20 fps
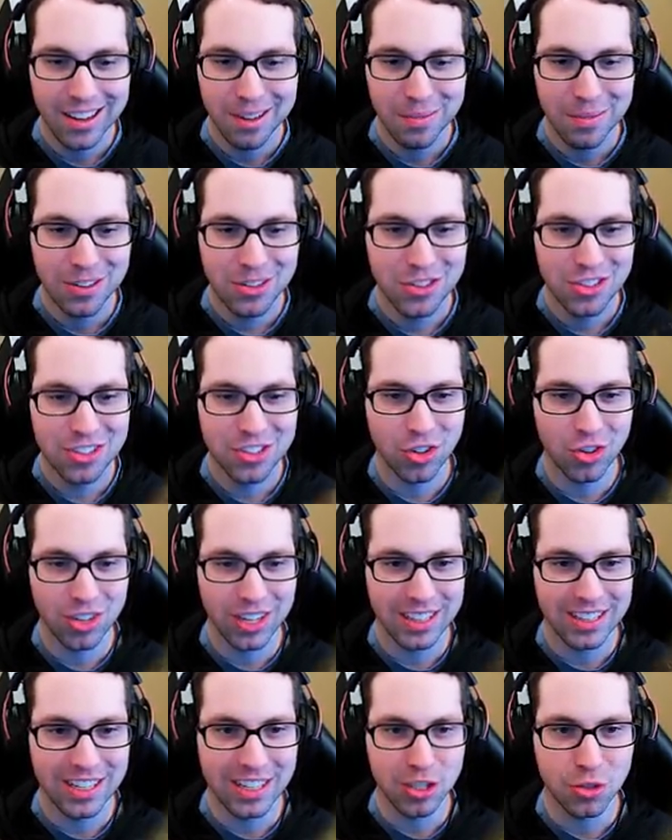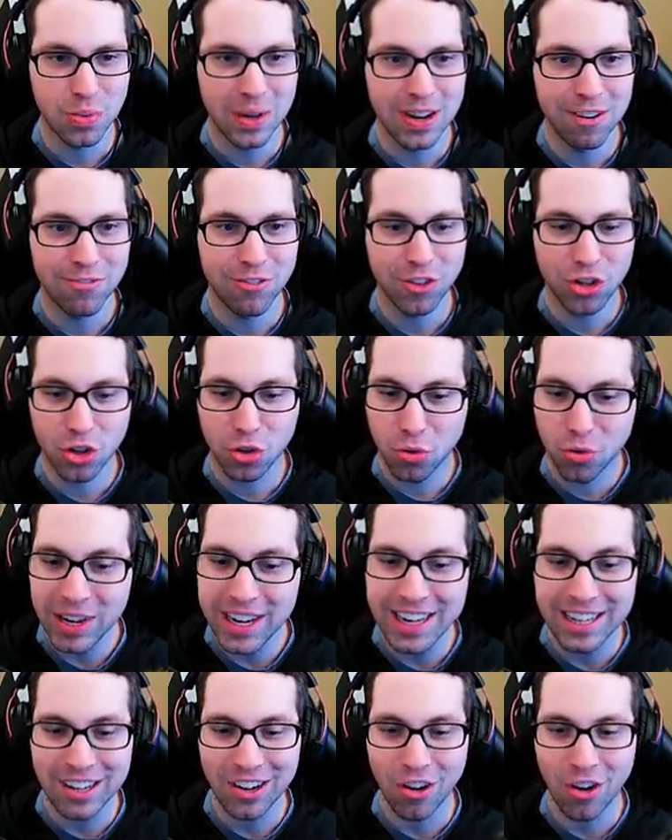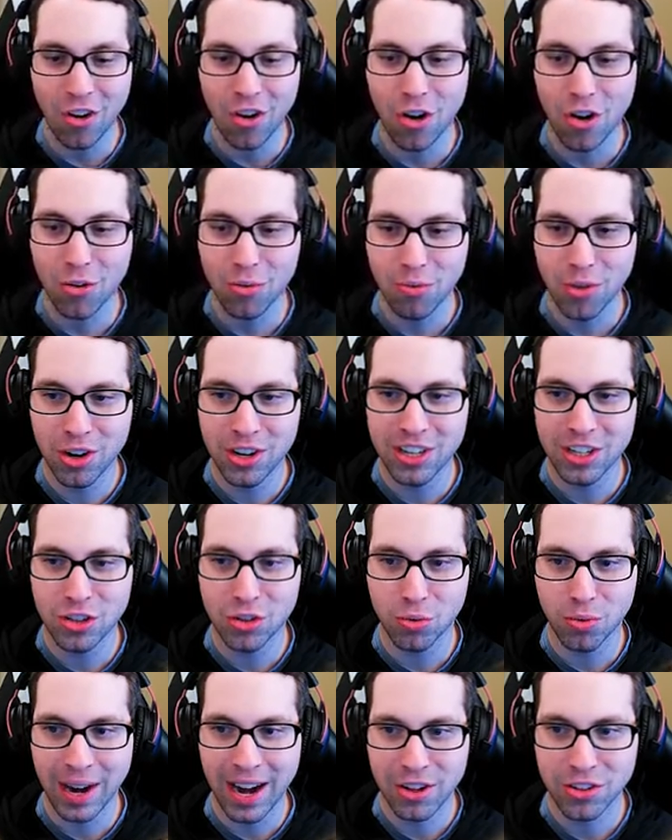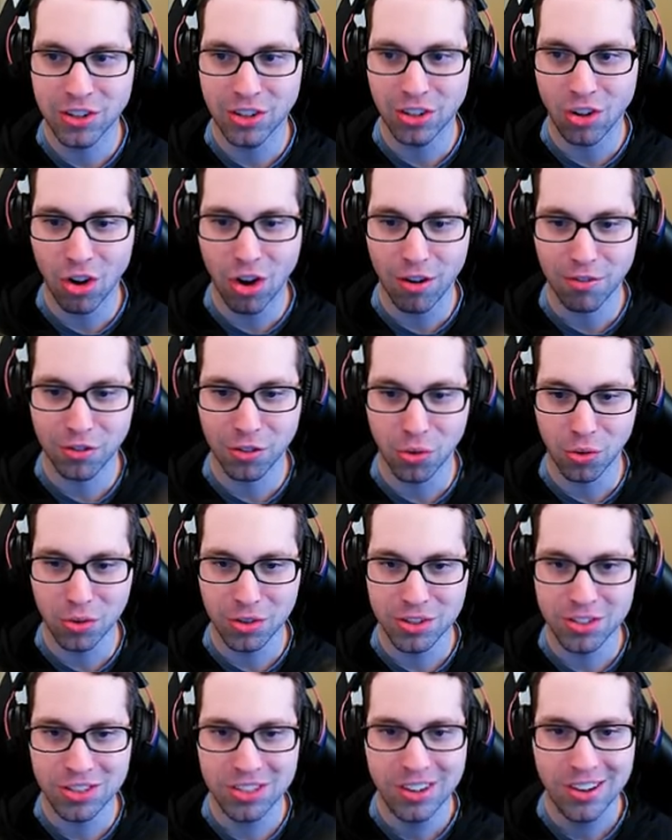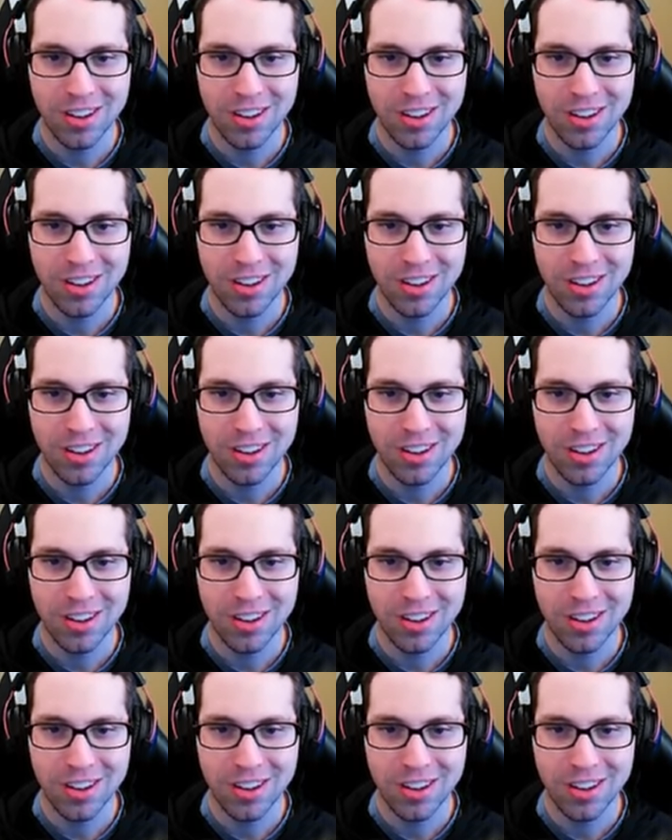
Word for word: But just look at this. We have creek all running throughout the golf course.